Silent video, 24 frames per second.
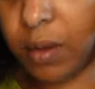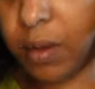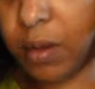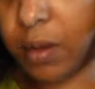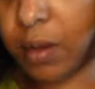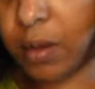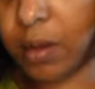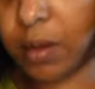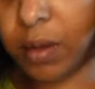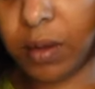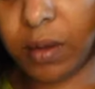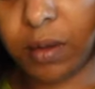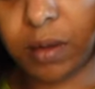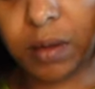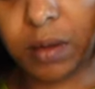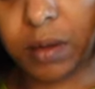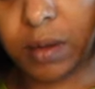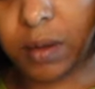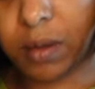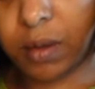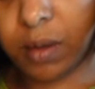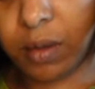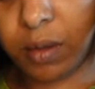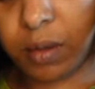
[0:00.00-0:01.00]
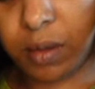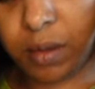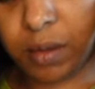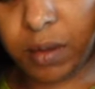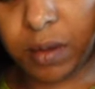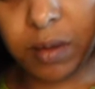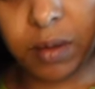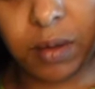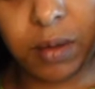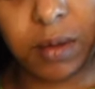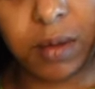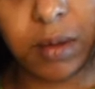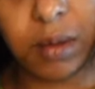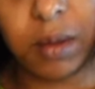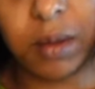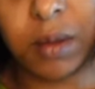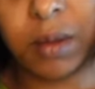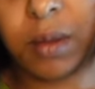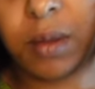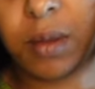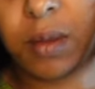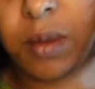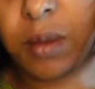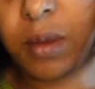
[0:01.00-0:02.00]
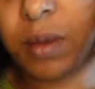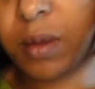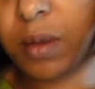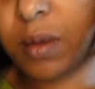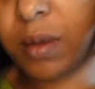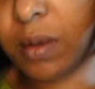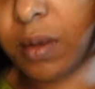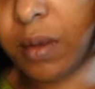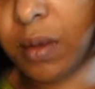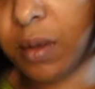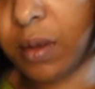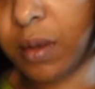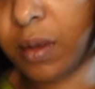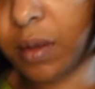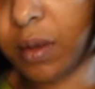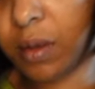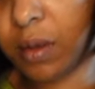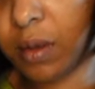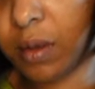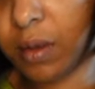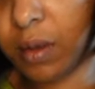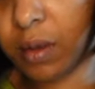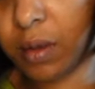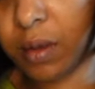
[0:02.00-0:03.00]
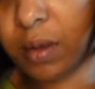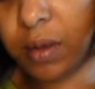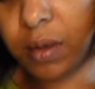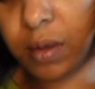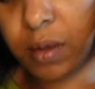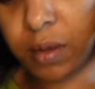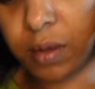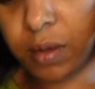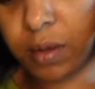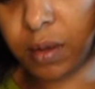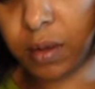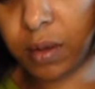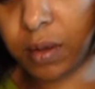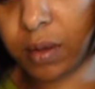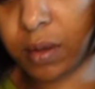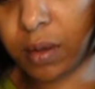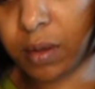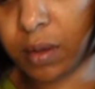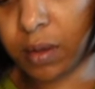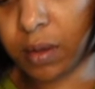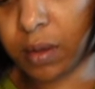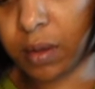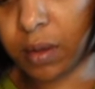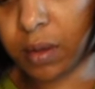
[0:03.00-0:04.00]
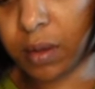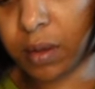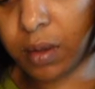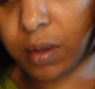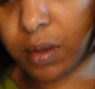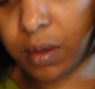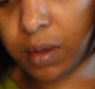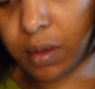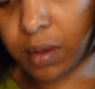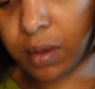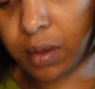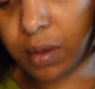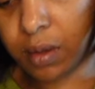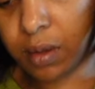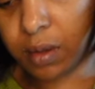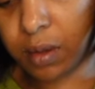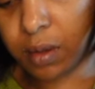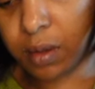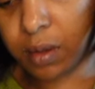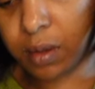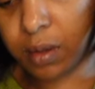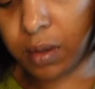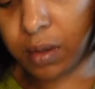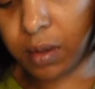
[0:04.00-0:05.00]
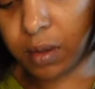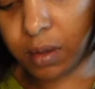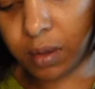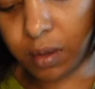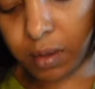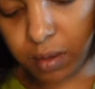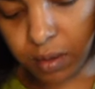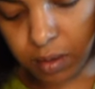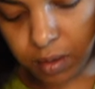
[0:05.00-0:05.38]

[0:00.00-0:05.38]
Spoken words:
(no one is talking)